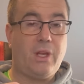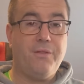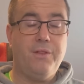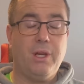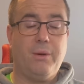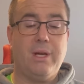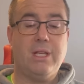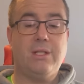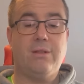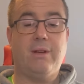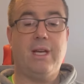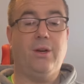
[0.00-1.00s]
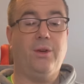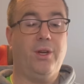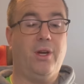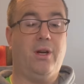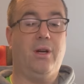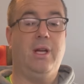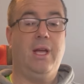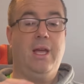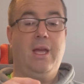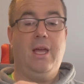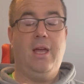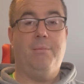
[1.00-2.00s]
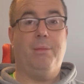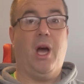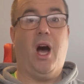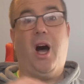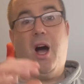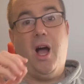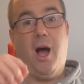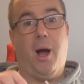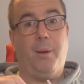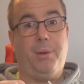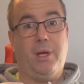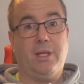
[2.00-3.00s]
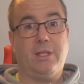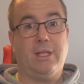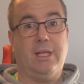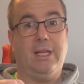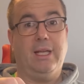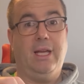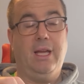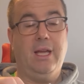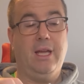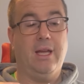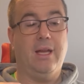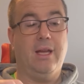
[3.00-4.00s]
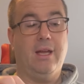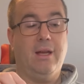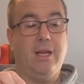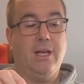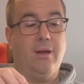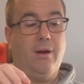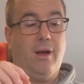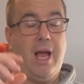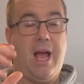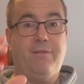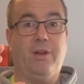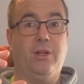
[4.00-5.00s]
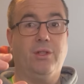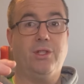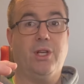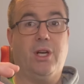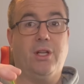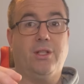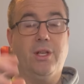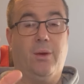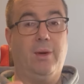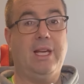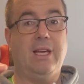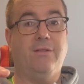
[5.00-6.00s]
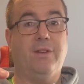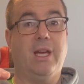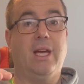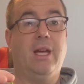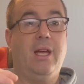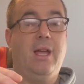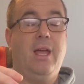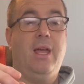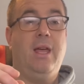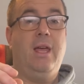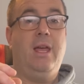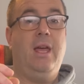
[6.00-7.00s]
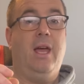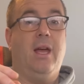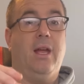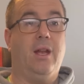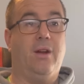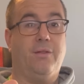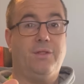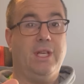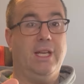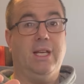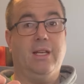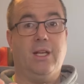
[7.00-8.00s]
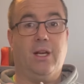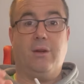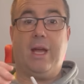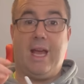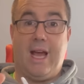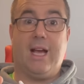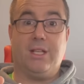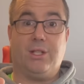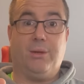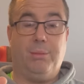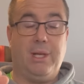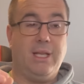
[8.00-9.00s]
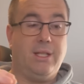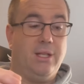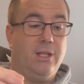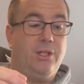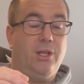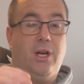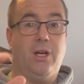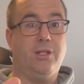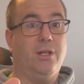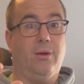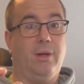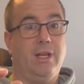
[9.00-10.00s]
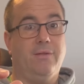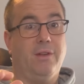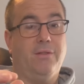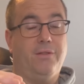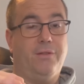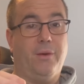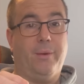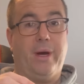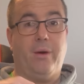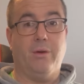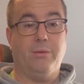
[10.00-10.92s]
the Quest 3 or not, but I personally, you know, I have it on charge and I'll leave it, and I've seen it, you know, it has completed the charge and I'll leave it for a few hours,